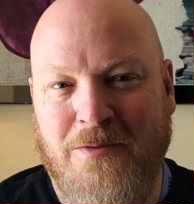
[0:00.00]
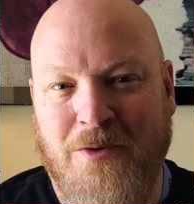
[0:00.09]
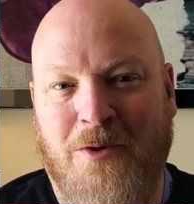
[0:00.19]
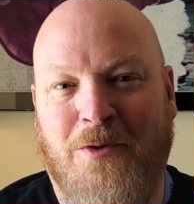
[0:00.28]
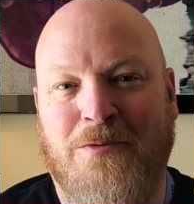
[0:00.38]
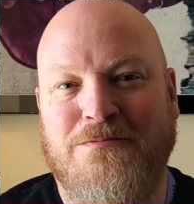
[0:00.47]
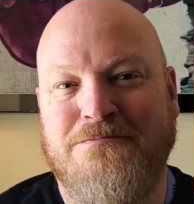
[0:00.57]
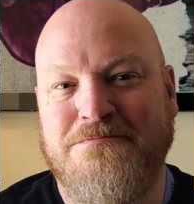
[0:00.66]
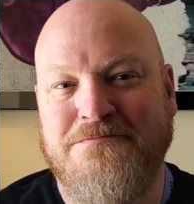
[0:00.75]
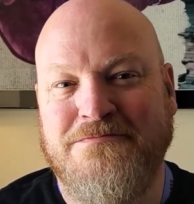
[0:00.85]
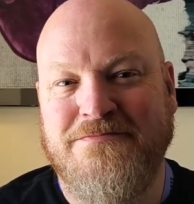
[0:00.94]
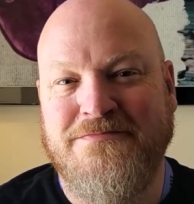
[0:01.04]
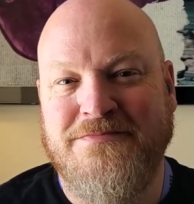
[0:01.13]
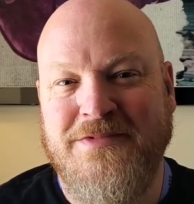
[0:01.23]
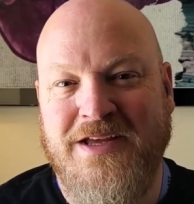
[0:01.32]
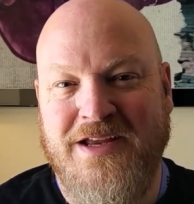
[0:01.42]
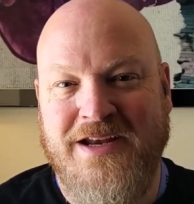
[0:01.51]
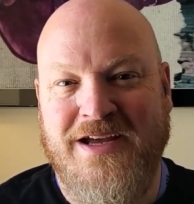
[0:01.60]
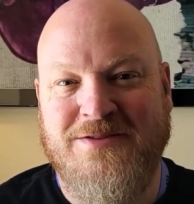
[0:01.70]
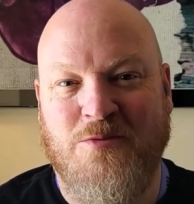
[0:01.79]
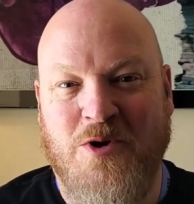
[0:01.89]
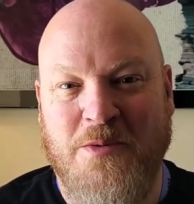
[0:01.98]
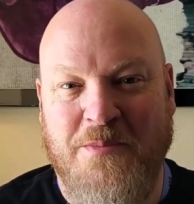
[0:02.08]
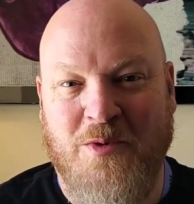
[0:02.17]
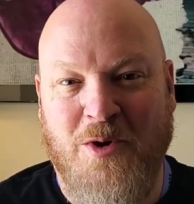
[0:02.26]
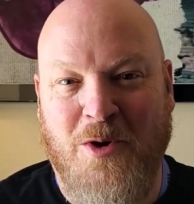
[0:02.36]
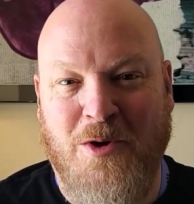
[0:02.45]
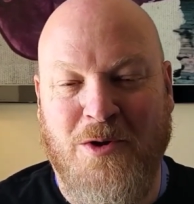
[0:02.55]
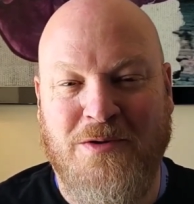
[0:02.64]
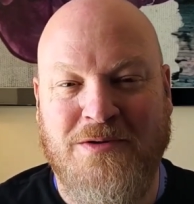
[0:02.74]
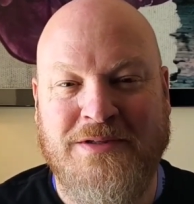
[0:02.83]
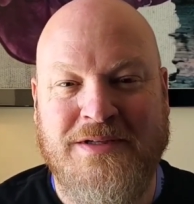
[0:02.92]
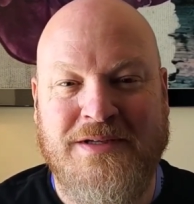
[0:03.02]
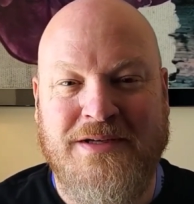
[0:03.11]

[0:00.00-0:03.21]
roll. You get a nice warm-up roll,